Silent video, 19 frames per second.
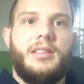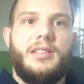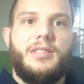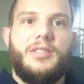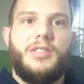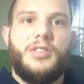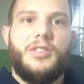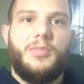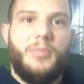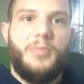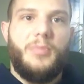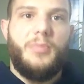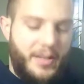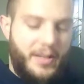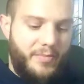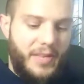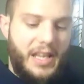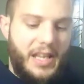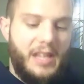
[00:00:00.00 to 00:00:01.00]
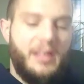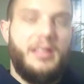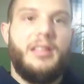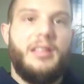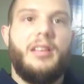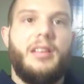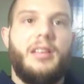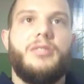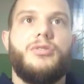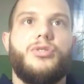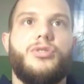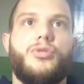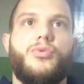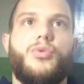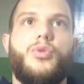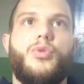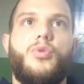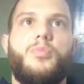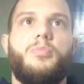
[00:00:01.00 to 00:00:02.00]
this is my main
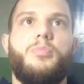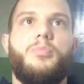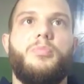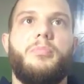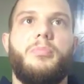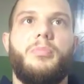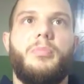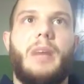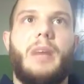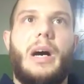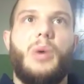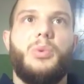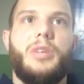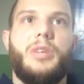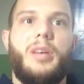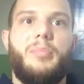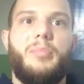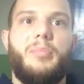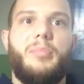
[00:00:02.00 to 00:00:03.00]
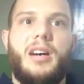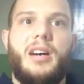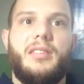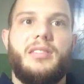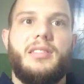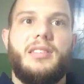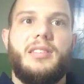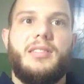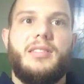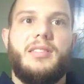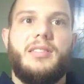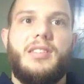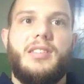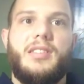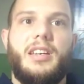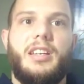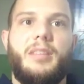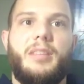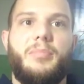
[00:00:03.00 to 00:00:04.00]
shroom outer part, this is
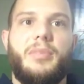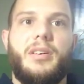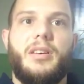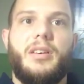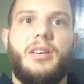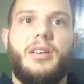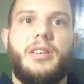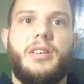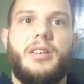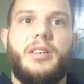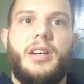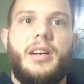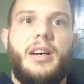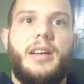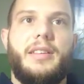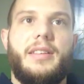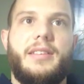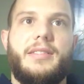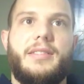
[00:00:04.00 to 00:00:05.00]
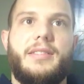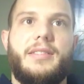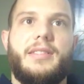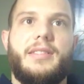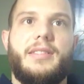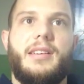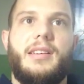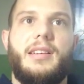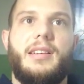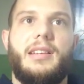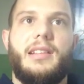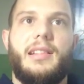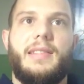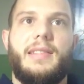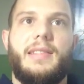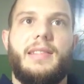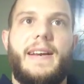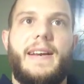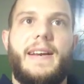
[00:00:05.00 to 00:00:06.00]
the inner part, and this is the
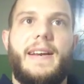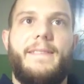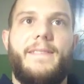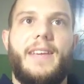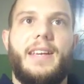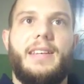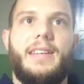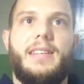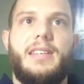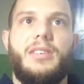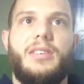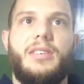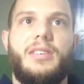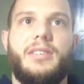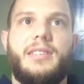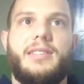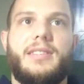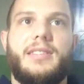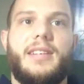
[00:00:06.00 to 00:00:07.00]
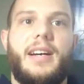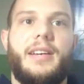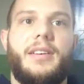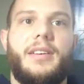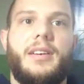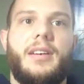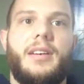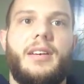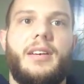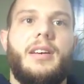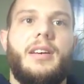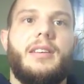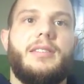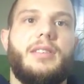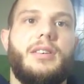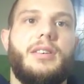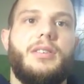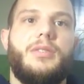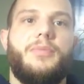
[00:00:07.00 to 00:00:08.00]
little tiny thing here on this side.
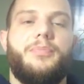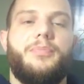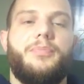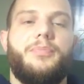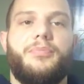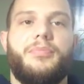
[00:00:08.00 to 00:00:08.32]
So